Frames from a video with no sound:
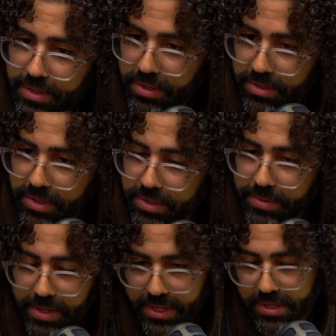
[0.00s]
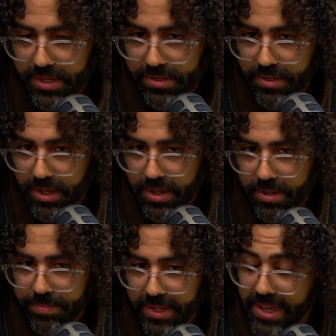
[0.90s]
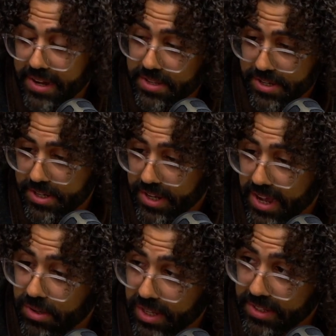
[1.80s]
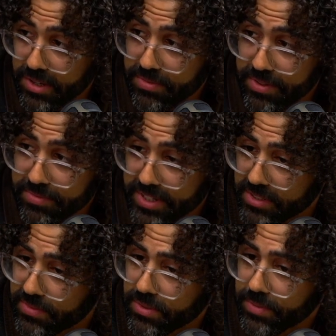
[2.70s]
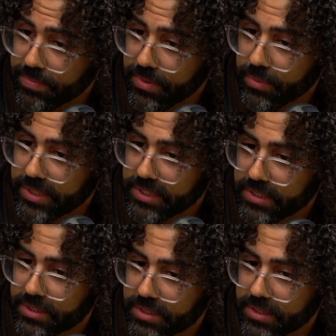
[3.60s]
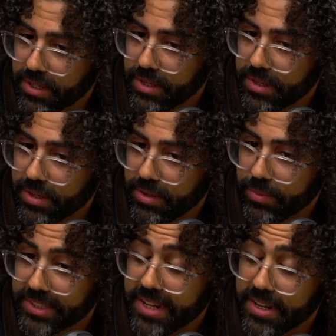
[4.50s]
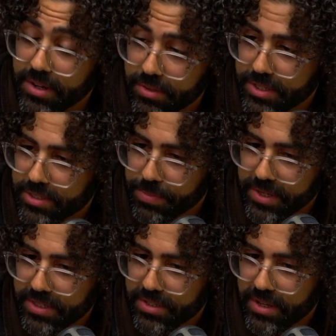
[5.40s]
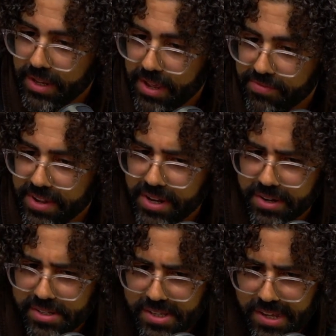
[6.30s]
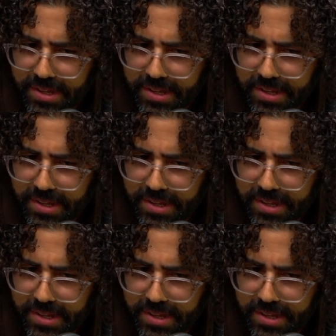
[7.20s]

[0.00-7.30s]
you're good. It got into Chicago Latino Film Festival, which is which I didn't know this, but I found out it's like